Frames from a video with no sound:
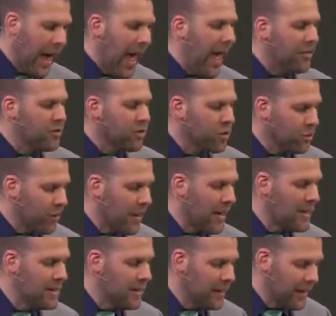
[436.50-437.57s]
as
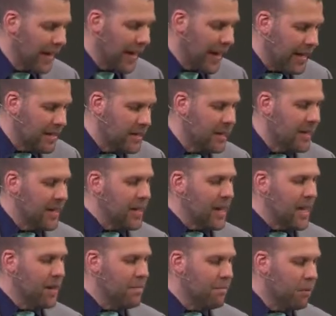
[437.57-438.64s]
great delight
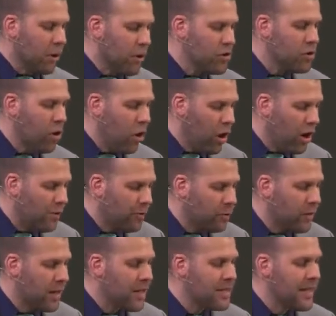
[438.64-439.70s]
in burnt
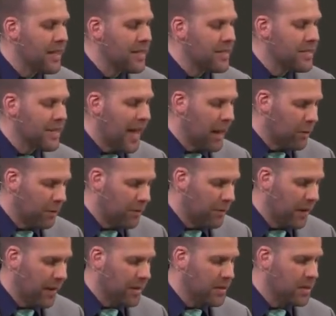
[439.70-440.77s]
offerings and
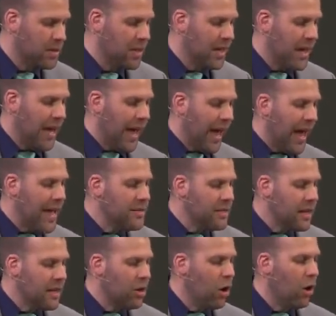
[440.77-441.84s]
sacrifice as
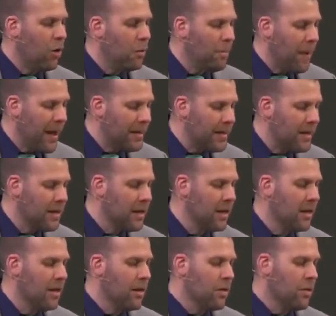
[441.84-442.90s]
in
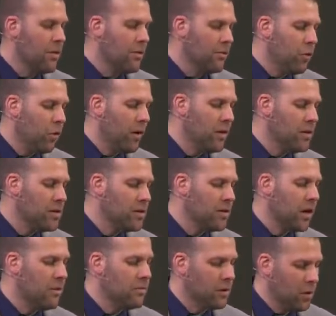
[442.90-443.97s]
obeying the voice
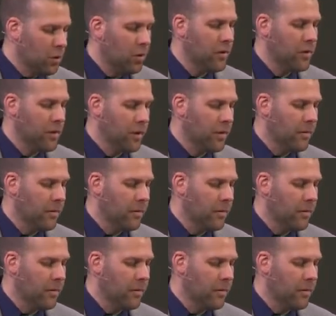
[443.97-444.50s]
of the Lord.